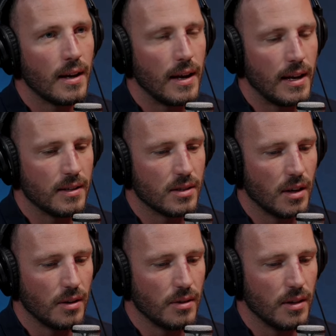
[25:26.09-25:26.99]
And
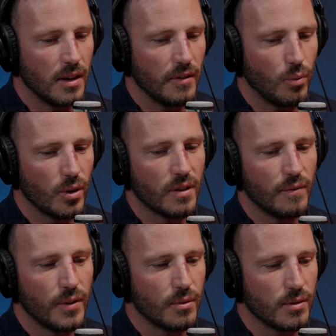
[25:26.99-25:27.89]
so if working
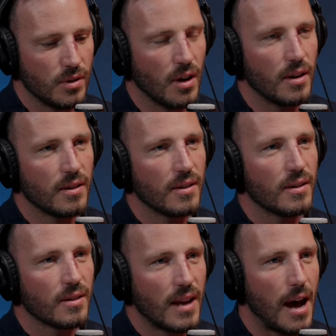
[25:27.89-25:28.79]
for you is not
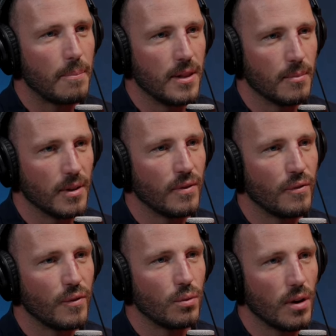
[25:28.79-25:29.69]
helping them live a
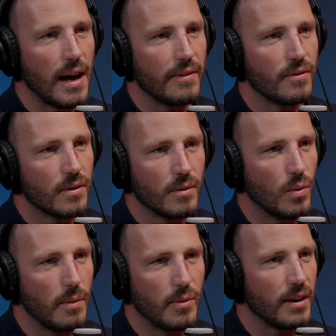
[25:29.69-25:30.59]
full life in
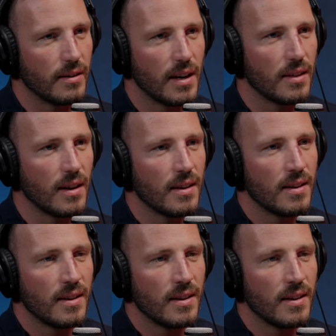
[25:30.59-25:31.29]
one way or another,